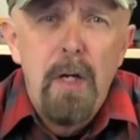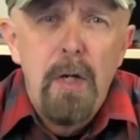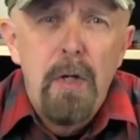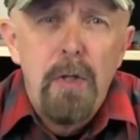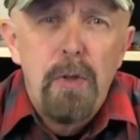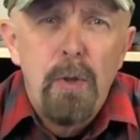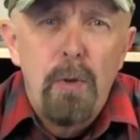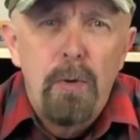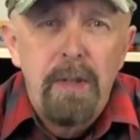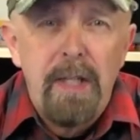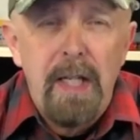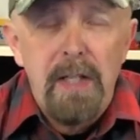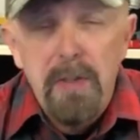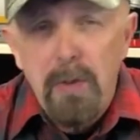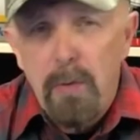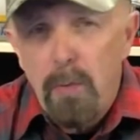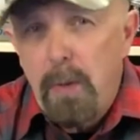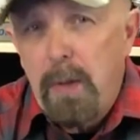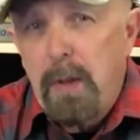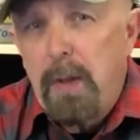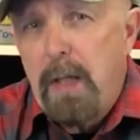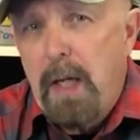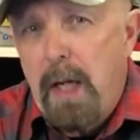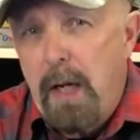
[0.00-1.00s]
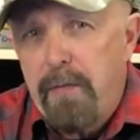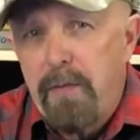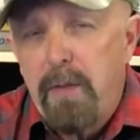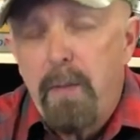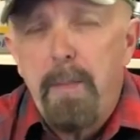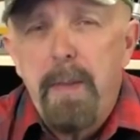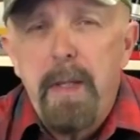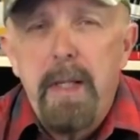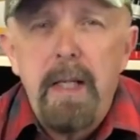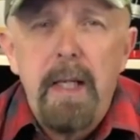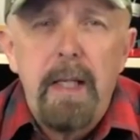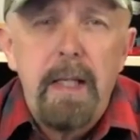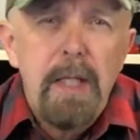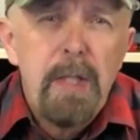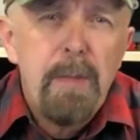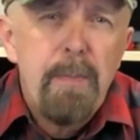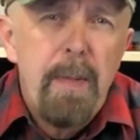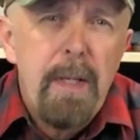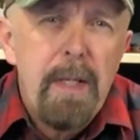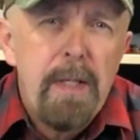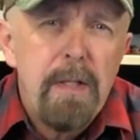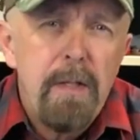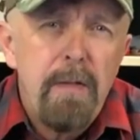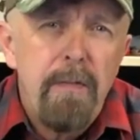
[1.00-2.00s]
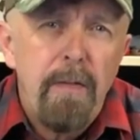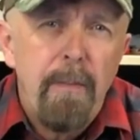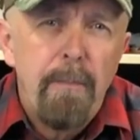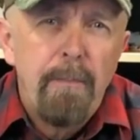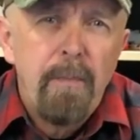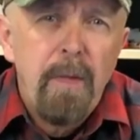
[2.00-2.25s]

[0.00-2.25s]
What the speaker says: So does it really have to be that expensive?